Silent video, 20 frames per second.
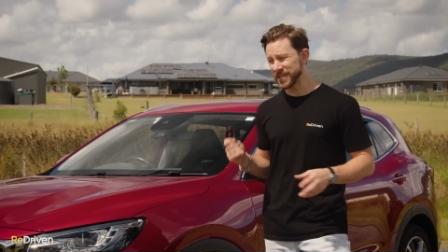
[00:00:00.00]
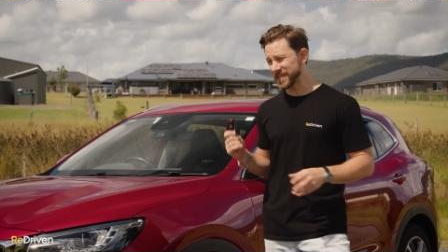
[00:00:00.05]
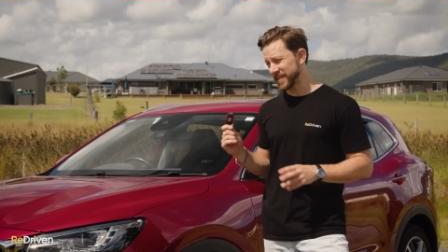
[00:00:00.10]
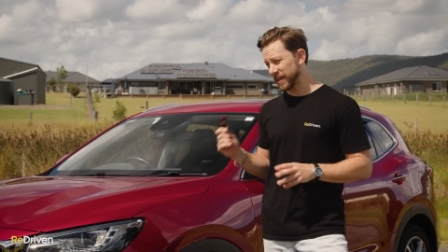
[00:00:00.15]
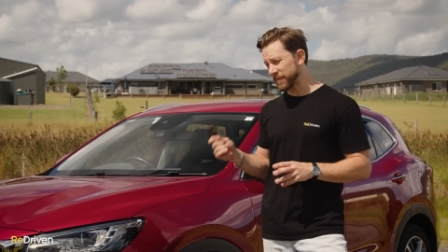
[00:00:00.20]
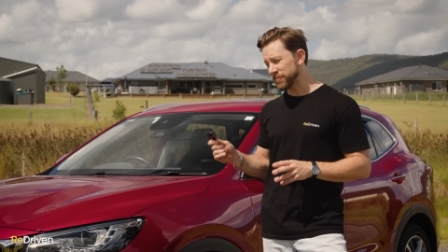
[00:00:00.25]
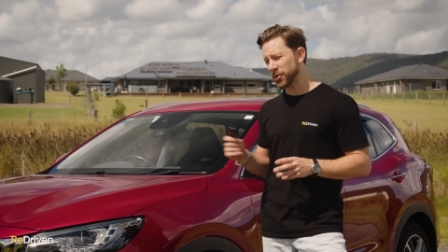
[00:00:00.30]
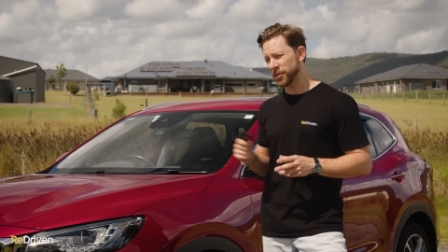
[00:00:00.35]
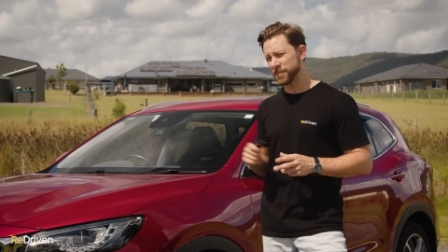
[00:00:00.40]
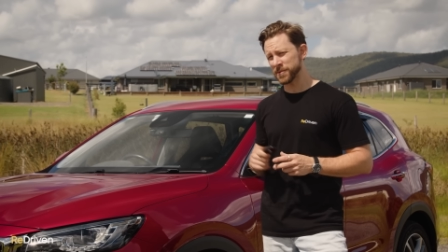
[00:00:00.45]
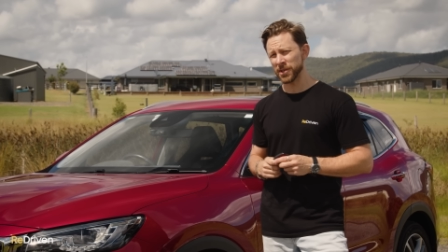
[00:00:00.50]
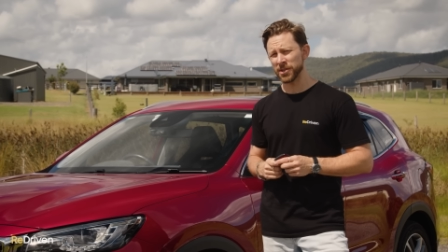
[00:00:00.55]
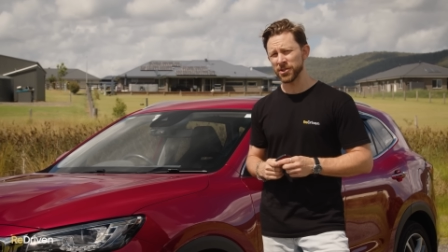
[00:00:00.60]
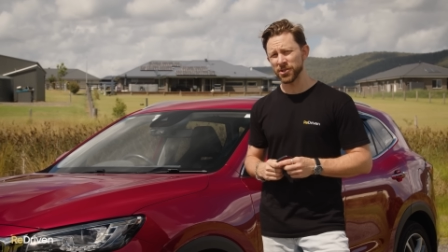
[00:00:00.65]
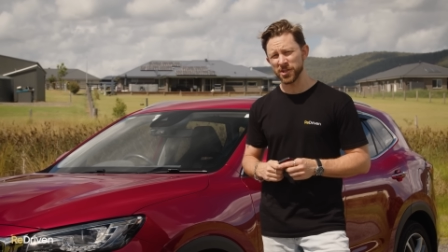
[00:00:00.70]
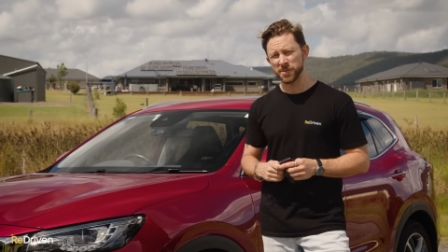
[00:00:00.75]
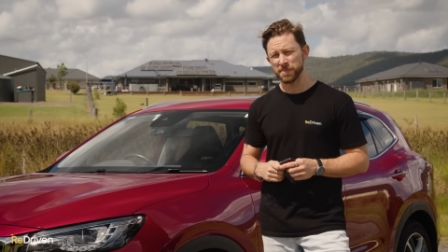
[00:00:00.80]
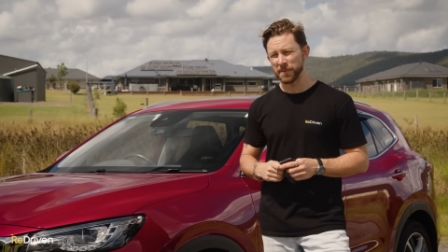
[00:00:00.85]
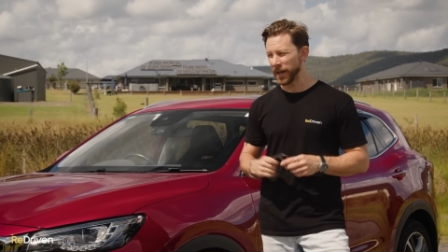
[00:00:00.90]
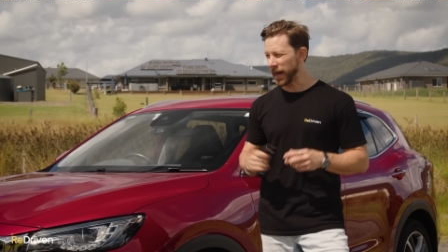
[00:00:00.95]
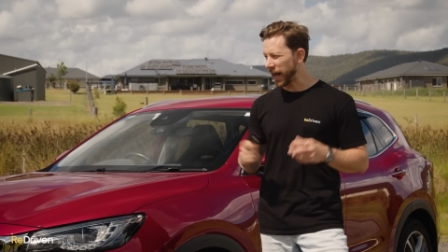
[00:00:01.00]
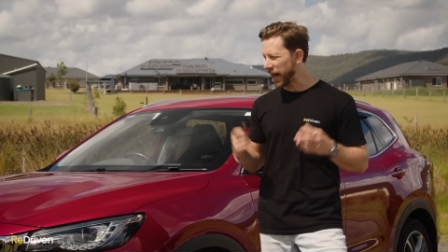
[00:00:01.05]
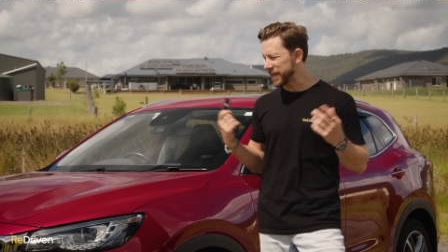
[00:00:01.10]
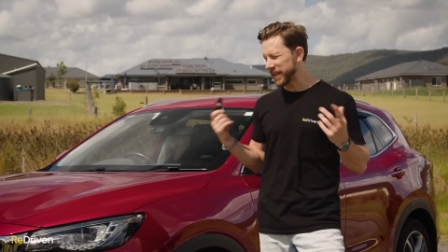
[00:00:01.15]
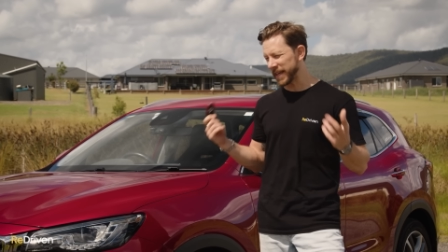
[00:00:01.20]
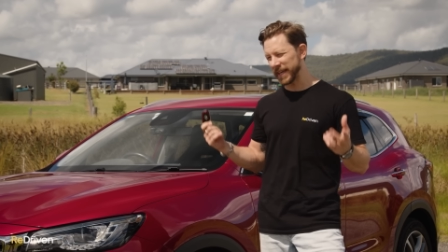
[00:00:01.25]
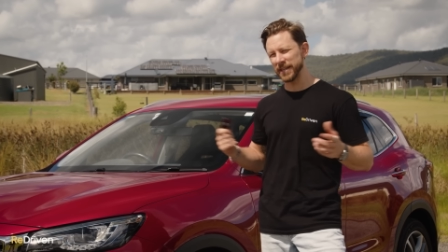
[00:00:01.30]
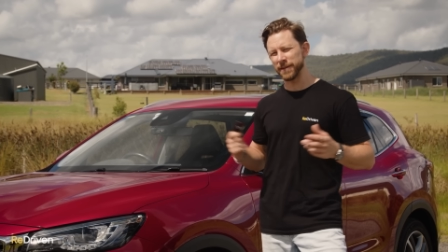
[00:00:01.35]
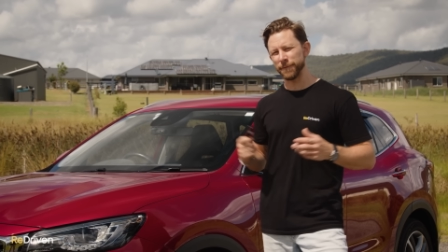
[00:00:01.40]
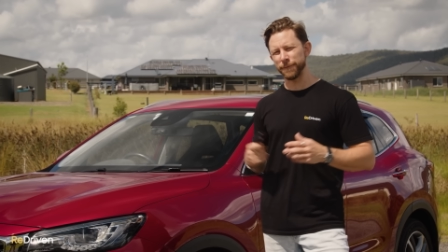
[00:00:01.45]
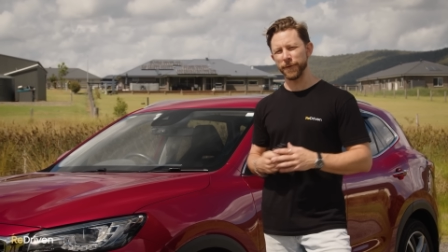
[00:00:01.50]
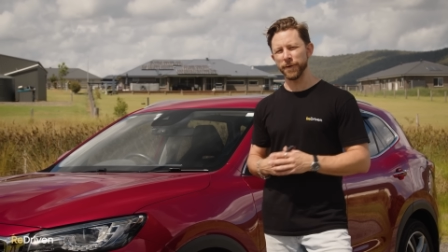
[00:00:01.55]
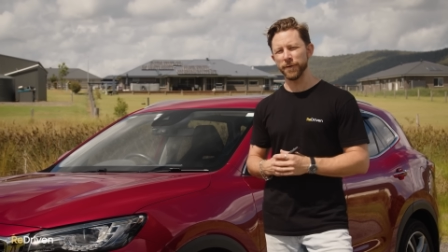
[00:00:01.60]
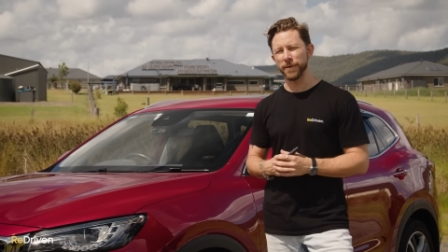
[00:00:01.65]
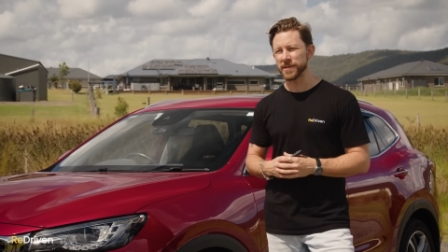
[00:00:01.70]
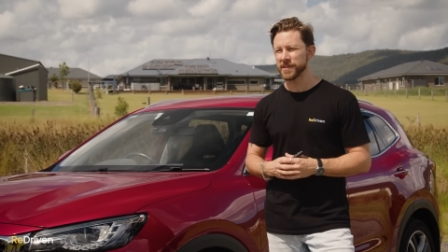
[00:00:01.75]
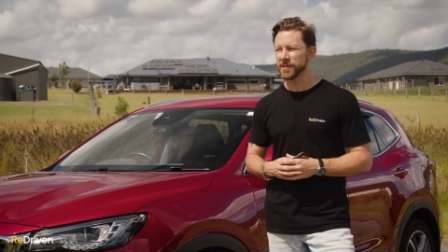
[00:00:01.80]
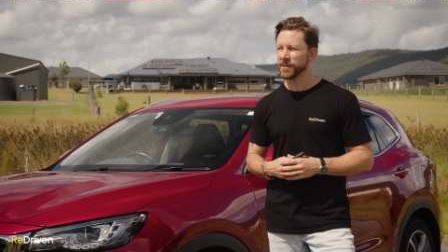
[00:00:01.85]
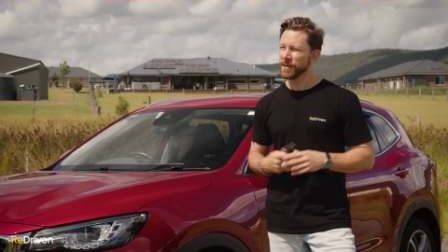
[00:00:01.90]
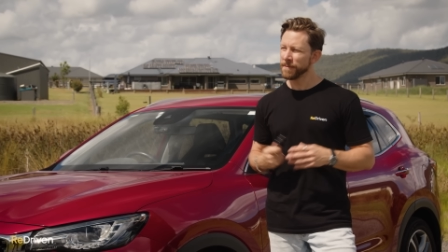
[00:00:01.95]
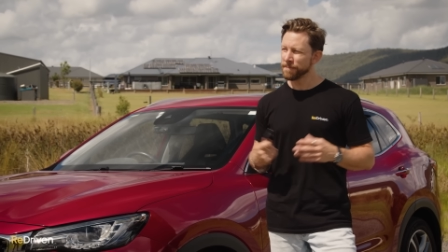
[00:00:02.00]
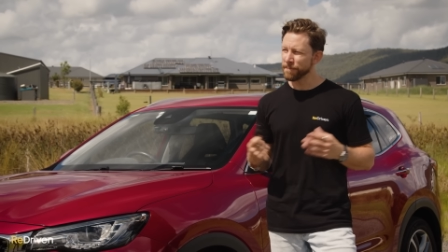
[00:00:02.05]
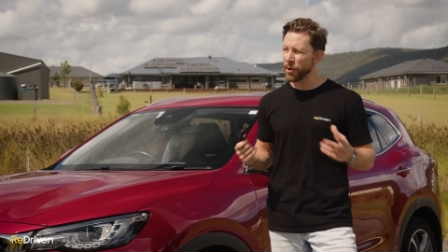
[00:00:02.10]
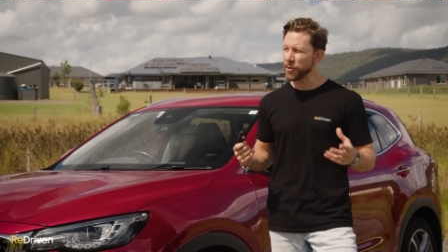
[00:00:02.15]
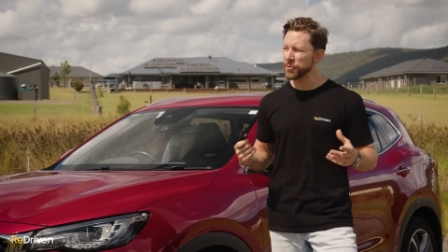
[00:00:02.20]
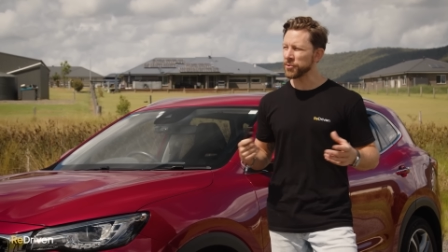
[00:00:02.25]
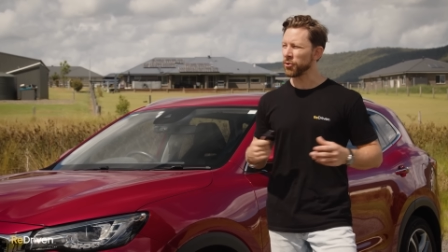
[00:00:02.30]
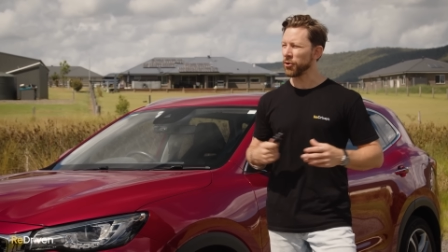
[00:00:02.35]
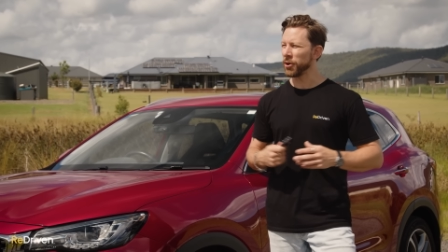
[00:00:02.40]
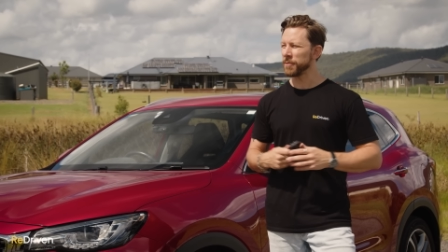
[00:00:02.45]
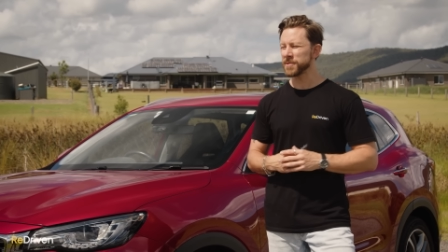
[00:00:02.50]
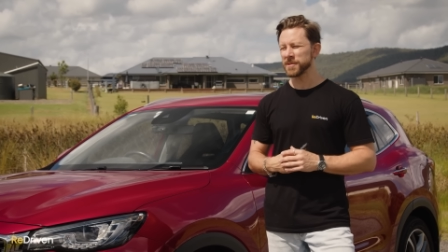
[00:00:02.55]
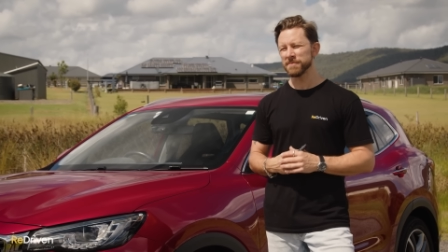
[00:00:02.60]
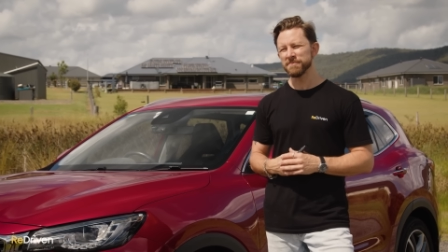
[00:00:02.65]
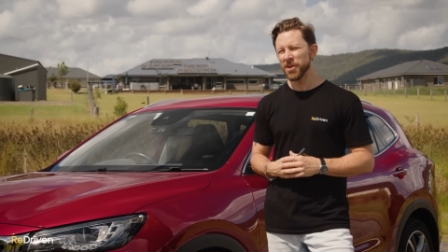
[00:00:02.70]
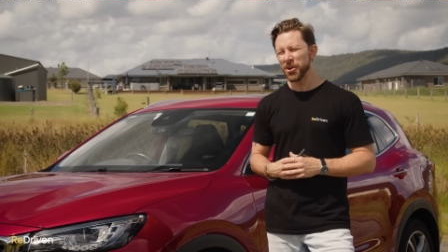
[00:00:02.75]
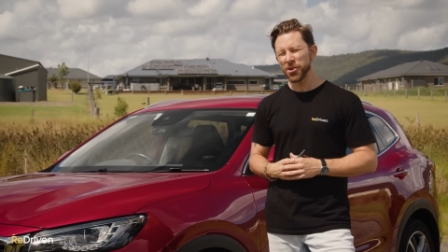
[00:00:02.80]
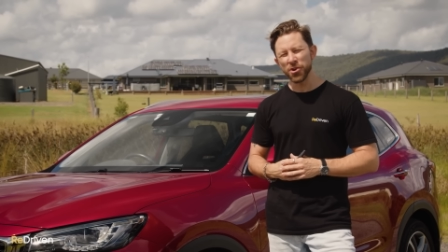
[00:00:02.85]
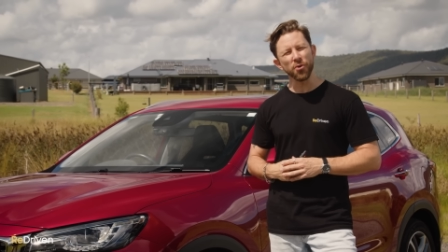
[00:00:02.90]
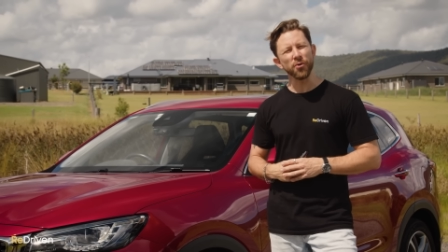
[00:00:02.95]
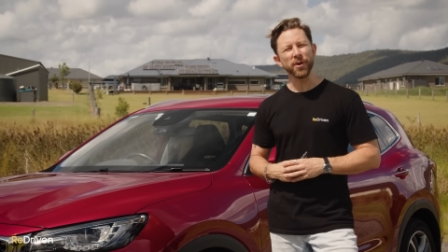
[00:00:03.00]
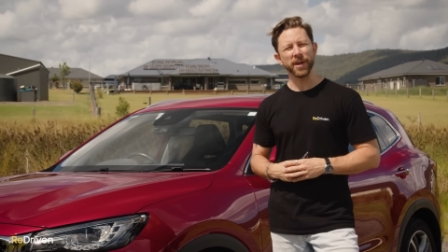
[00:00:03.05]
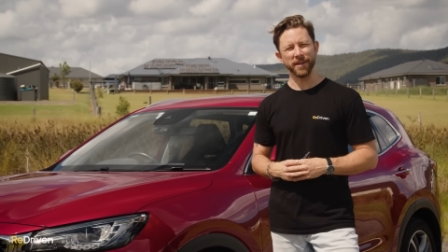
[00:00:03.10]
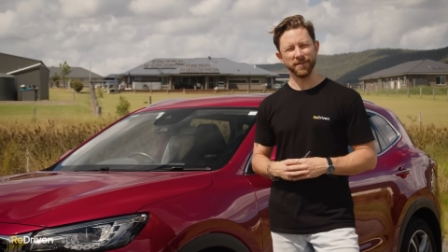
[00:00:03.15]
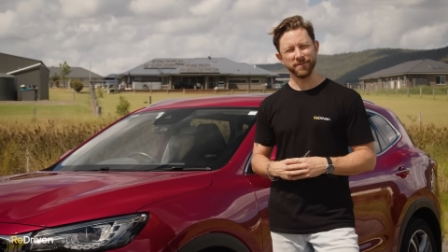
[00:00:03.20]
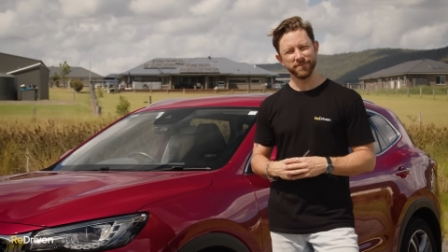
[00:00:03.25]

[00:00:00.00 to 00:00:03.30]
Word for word: Sometimes it can just be other interference. Both times, annoying.